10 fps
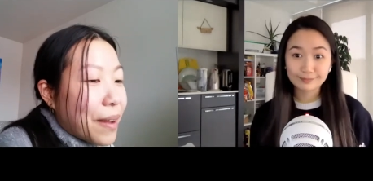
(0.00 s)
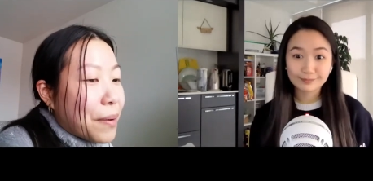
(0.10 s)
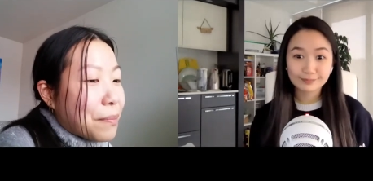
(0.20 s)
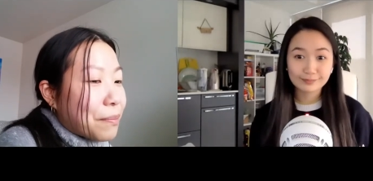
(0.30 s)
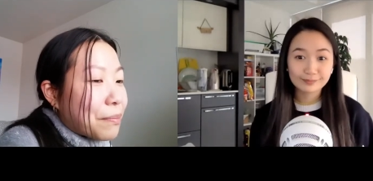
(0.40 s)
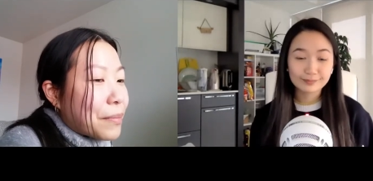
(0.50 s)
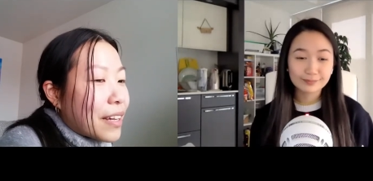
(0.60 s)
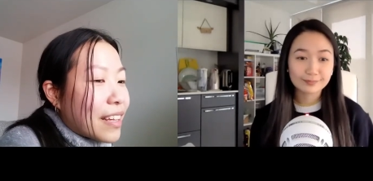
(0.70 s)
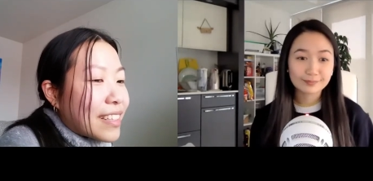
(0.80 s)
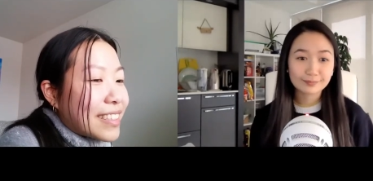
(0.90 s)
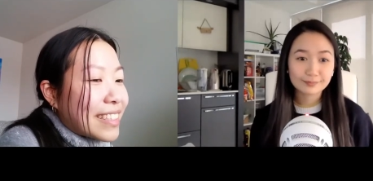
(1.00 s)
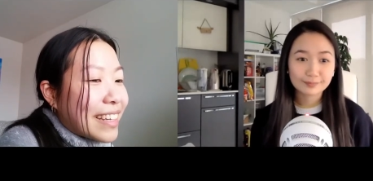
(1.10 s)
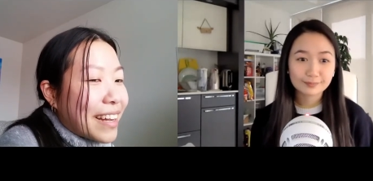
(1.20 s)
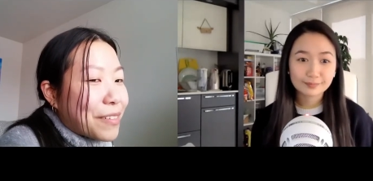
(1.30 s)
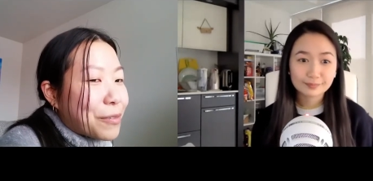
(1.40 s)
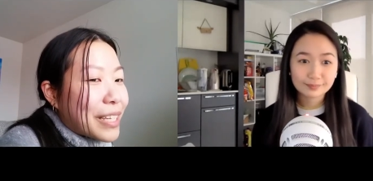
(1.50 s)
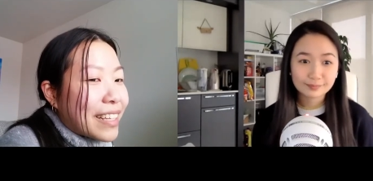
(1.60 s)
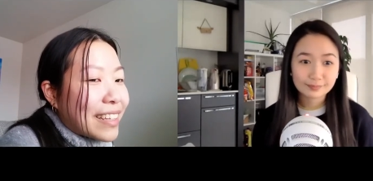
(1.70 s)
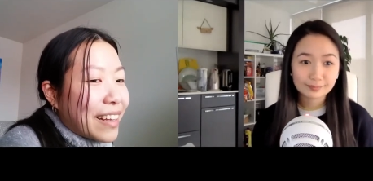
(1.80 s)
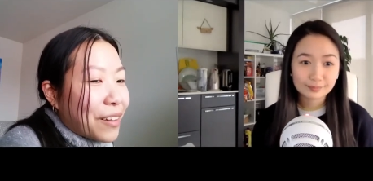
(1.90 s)
Speaker 1: Um, but yeah, we
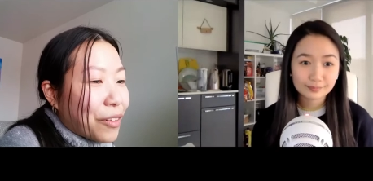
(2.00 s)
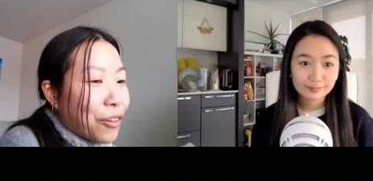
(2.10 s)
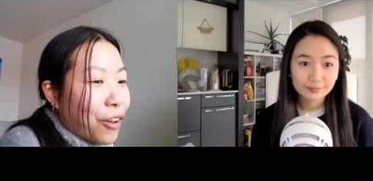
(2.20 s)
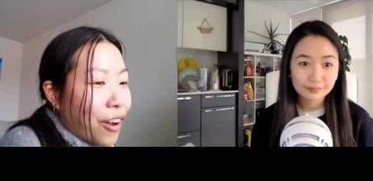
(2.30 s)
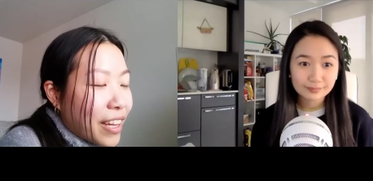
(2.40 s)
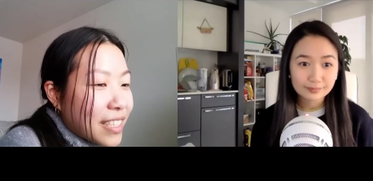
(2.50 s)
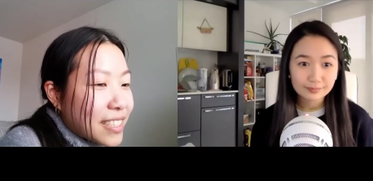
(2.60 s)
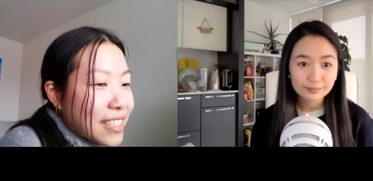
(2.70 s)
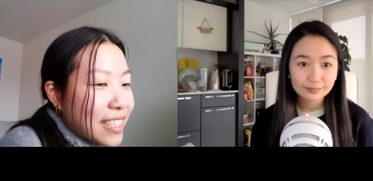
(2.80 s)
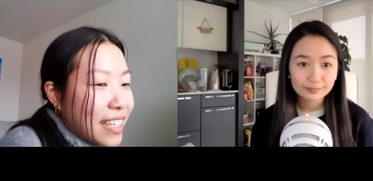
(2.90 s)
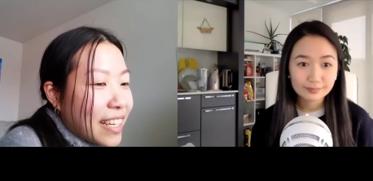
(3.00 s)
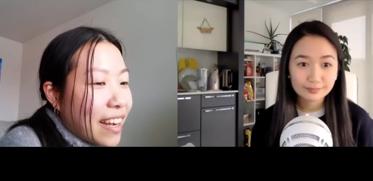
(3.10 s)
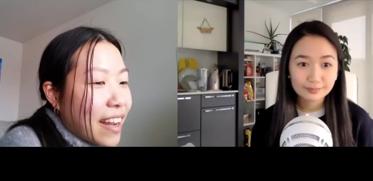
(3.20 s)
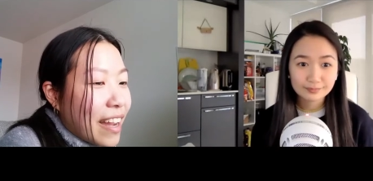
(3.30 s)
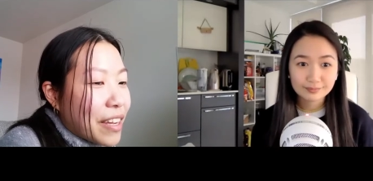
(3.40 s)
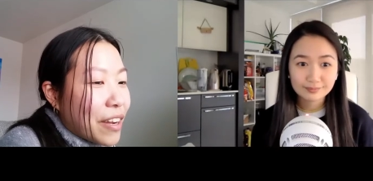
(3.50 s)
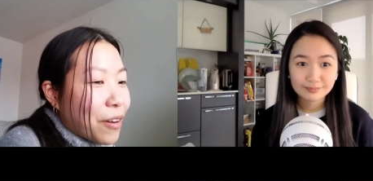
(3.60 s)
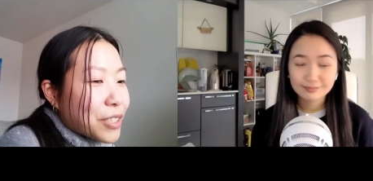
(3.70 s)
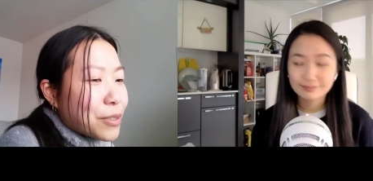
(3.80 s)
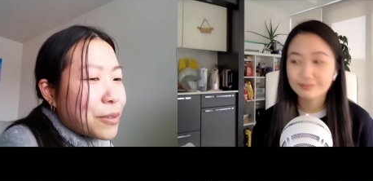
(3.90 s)
get that a lot.
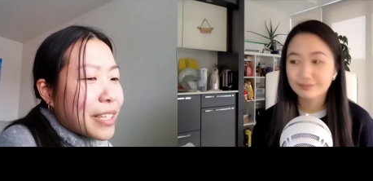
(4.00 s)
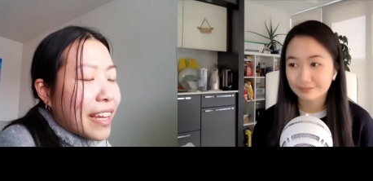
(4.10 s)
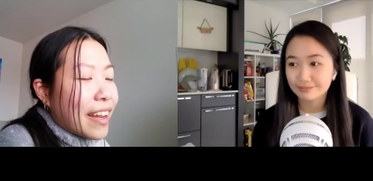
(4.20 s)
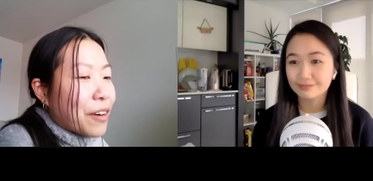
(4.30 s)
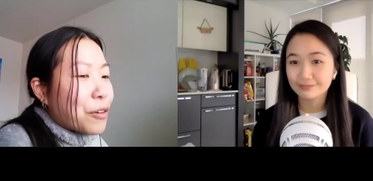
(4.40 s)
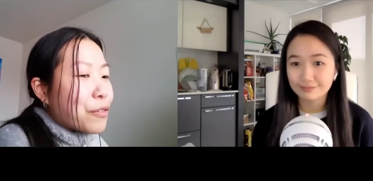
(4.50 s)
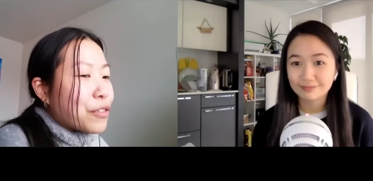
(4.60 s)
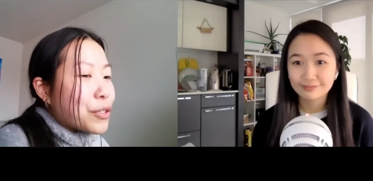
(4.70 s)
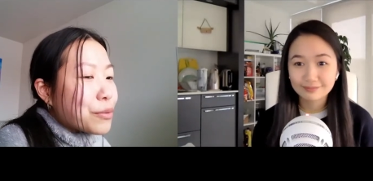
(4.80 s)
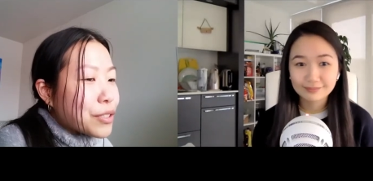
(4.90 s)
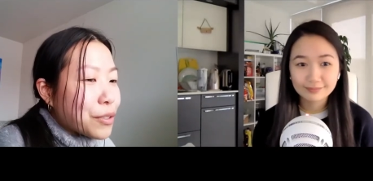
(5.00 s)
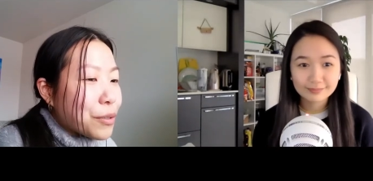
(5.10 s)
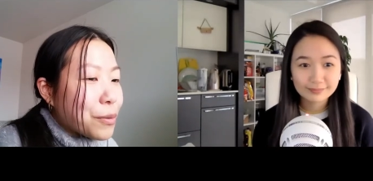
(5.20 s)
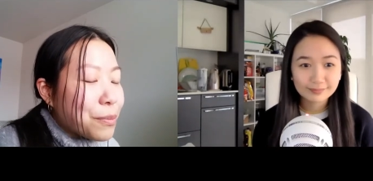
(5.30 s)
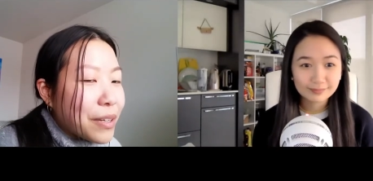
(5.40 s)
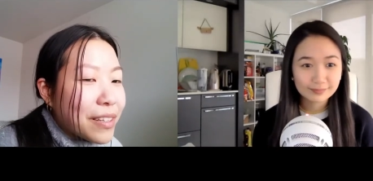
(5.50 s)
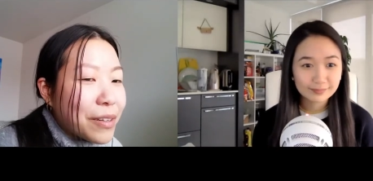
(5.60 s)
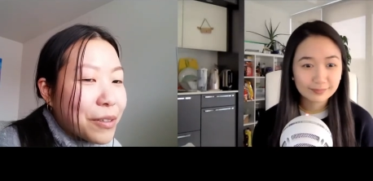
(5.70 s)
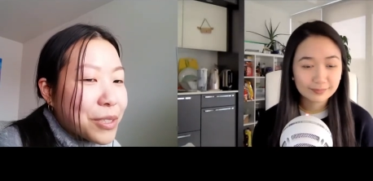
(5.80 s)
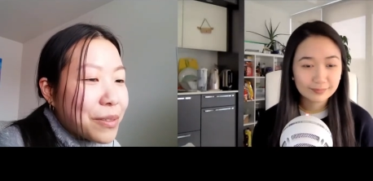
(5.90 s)
I also get, I mm-hmm. don't know if you do,
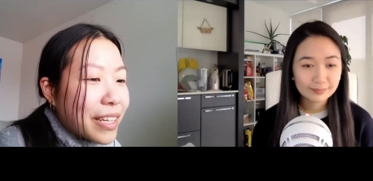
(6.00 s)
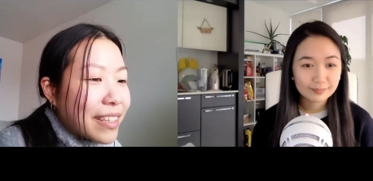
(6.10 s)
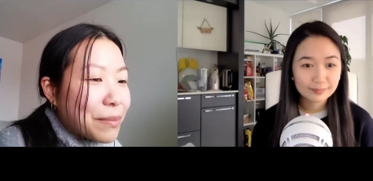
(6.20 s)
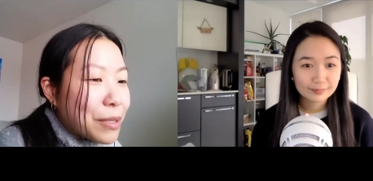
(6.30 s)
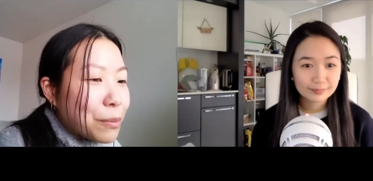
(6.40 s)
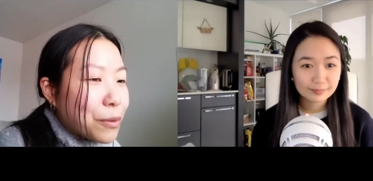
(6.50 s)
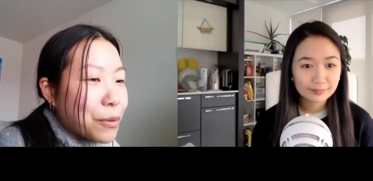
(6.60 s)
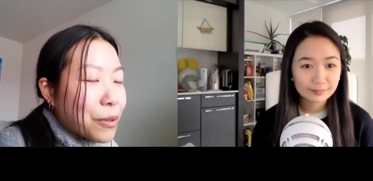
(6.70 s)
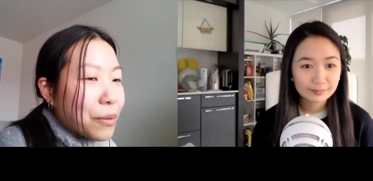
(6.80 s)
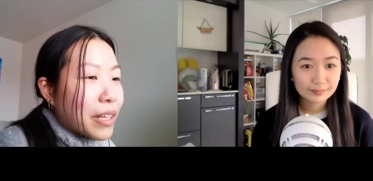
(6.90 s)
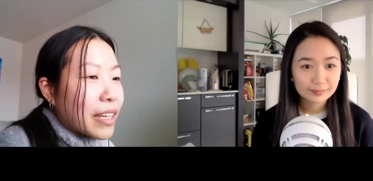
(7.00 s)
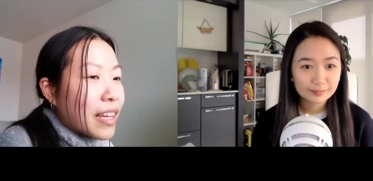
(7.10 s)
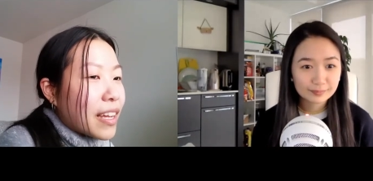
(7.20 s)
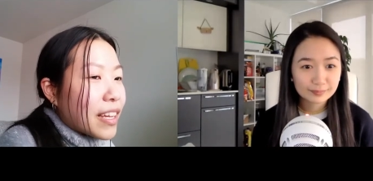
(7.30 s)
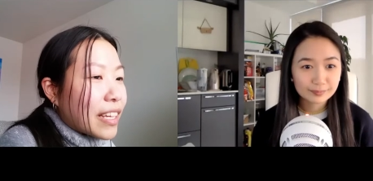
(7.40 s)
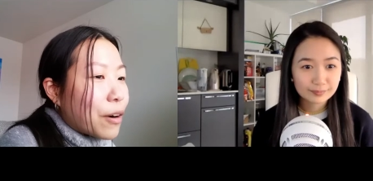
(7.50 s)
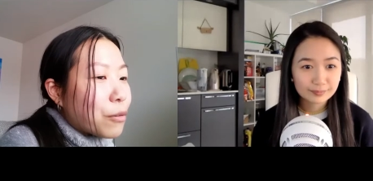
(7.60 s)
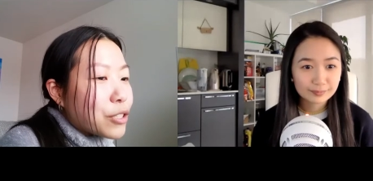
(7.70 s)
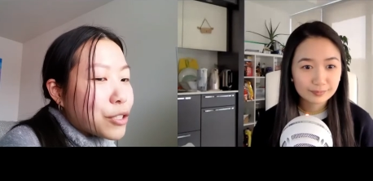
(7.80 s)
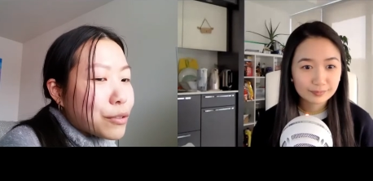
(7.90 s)
but I also get people who go like,
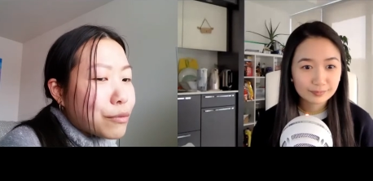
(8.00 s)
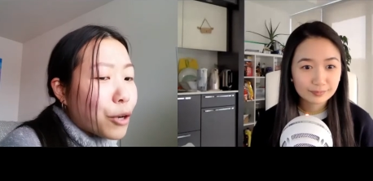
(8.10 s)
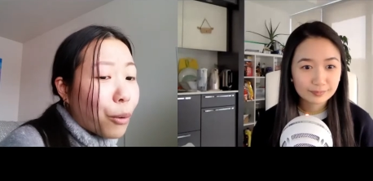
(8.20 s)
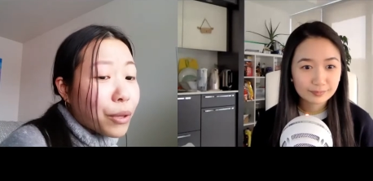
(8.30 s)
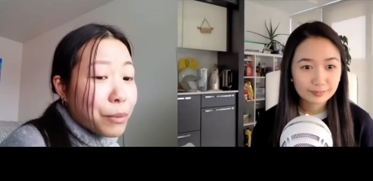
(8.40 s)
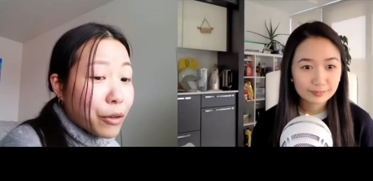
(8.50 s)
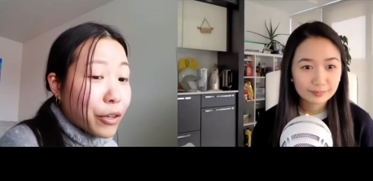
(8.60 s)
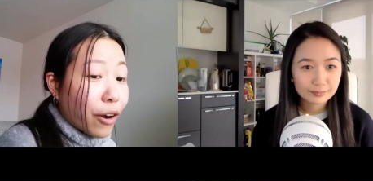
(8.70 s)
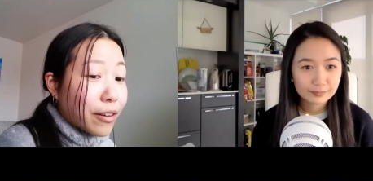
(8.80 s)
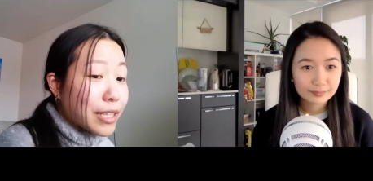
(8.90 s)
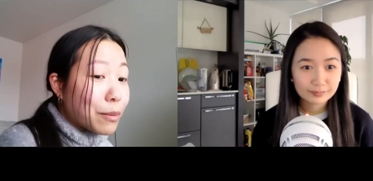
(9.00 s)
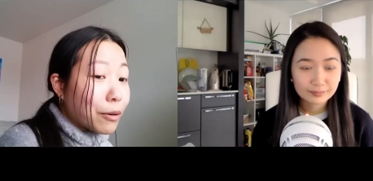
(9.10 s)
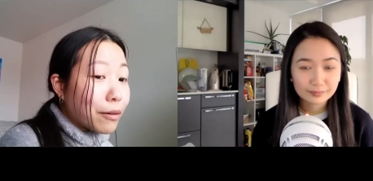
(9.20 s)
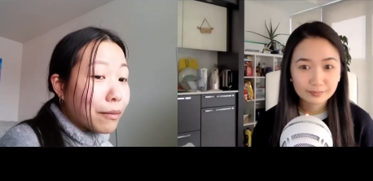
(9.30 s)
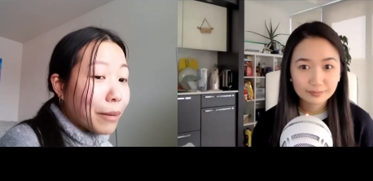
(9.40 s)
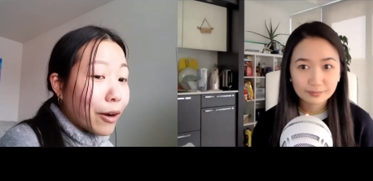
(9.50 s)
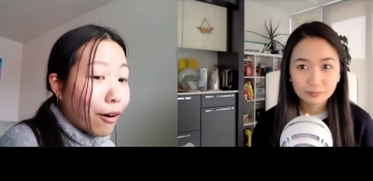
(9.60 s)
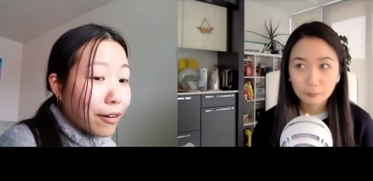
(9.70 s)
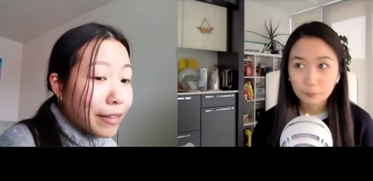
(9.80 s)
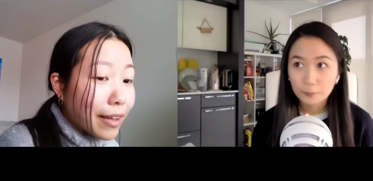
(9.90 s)
oh, do you know the periodic table by
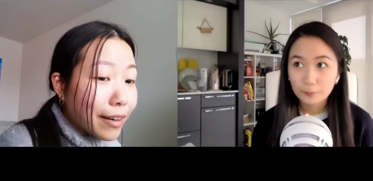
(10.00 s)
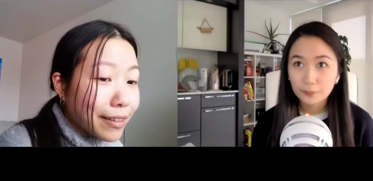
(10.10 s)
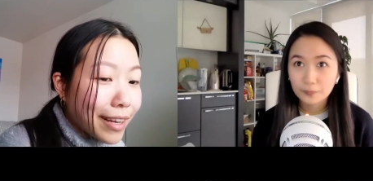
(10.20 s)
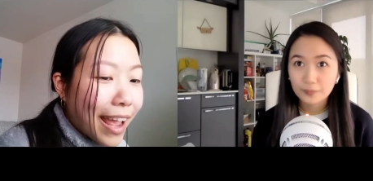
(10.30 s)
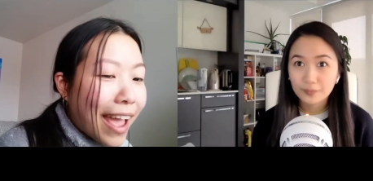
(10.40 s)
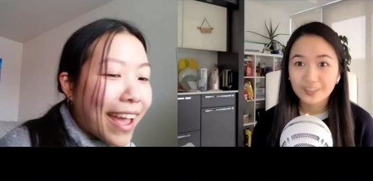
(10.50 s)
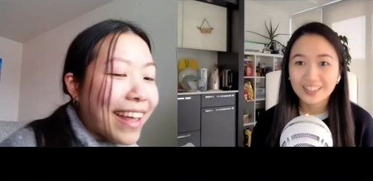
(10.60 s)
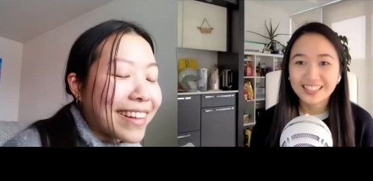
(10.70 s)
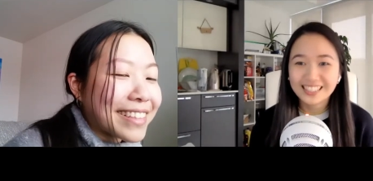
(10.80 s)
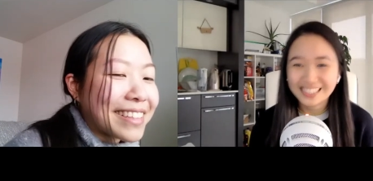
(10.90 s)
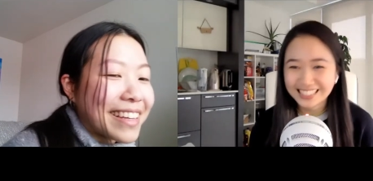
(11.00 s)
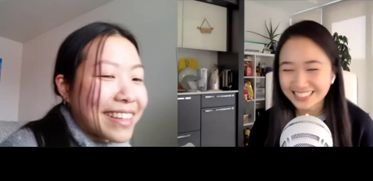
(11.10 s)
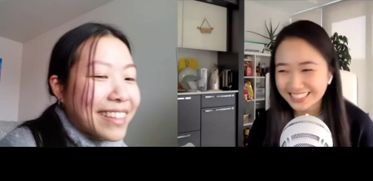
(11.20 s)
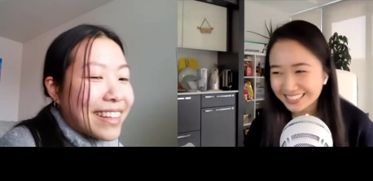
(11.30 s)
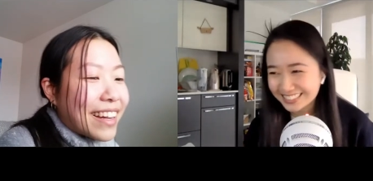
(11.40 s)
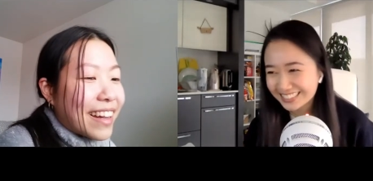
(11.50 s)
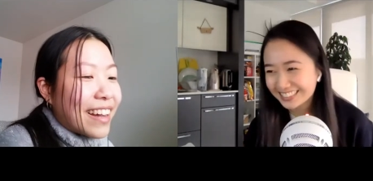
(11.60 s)
heart then? And it's like,